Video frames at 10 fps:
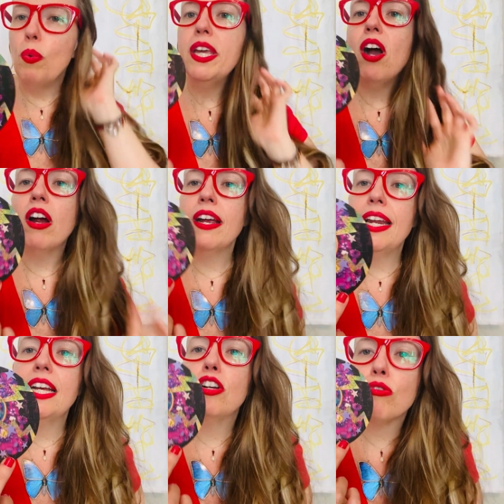We are
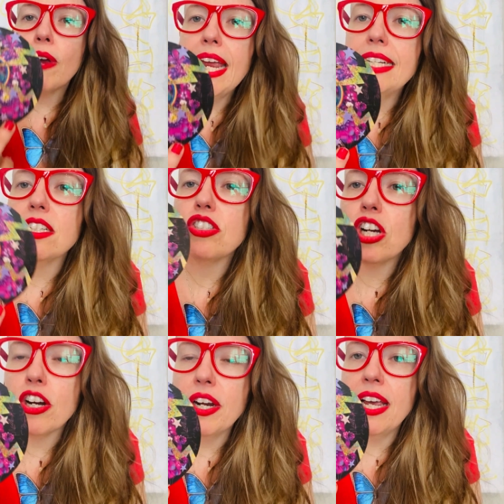in a great
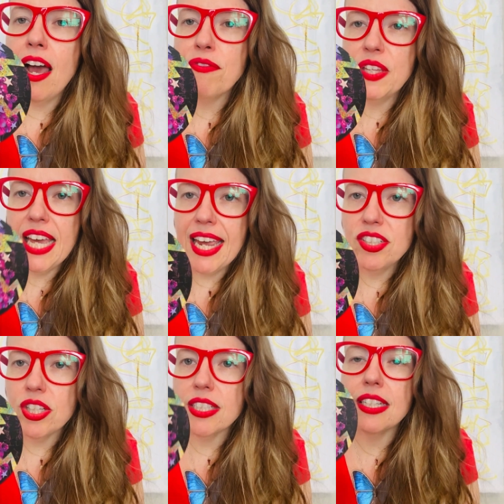turning of the
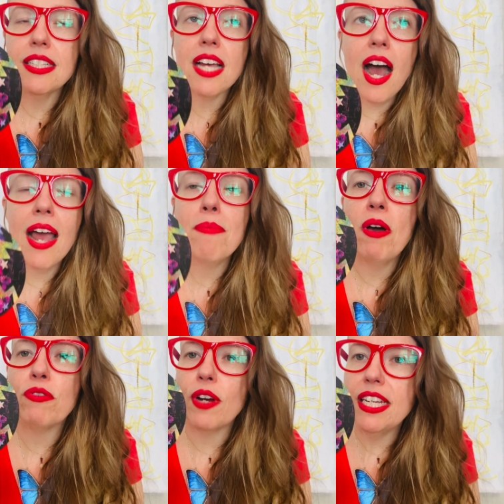ages, a
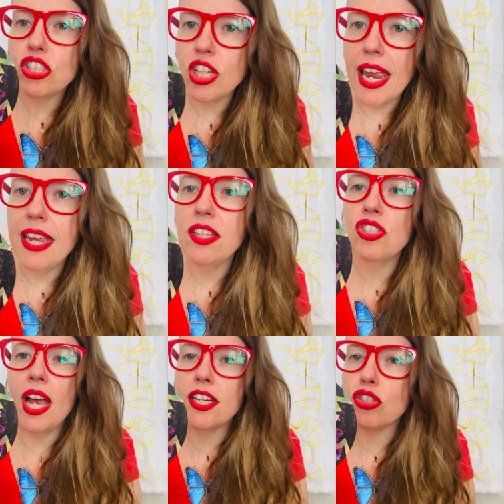time of great
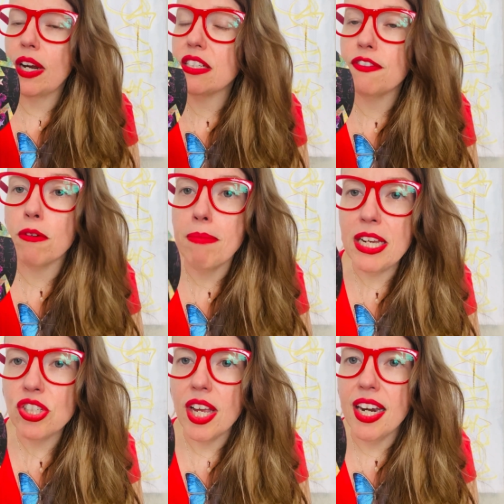change and
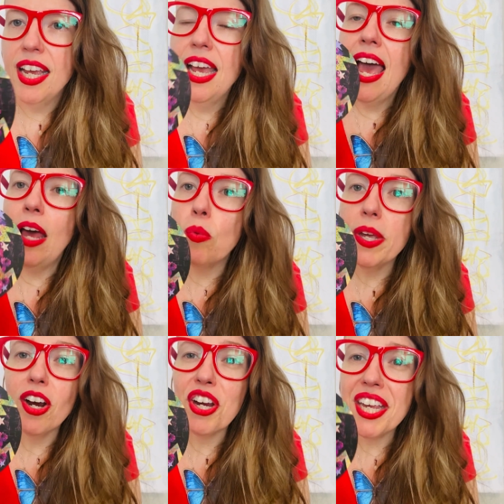transformation. And
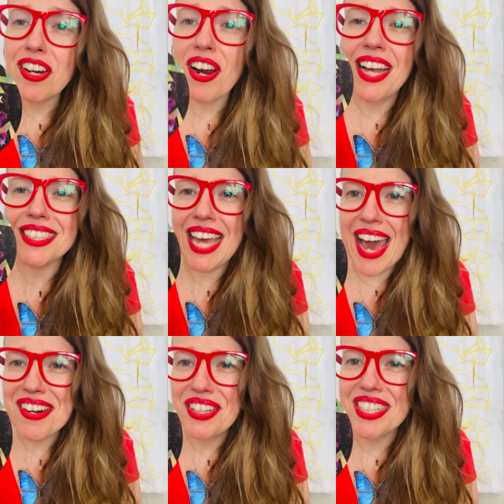we are here as
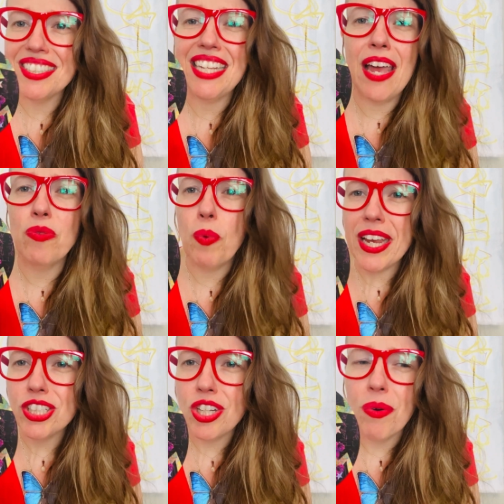catalysts and
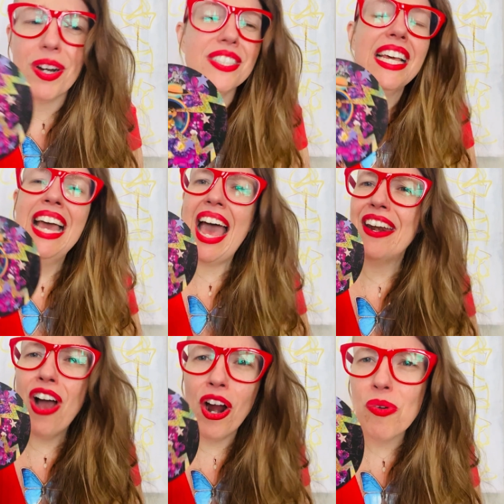way showers
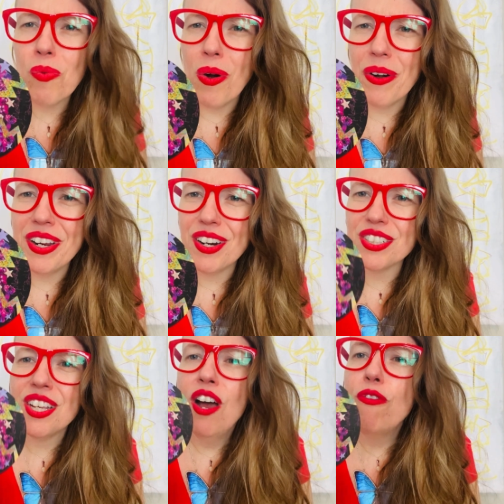and heart warriors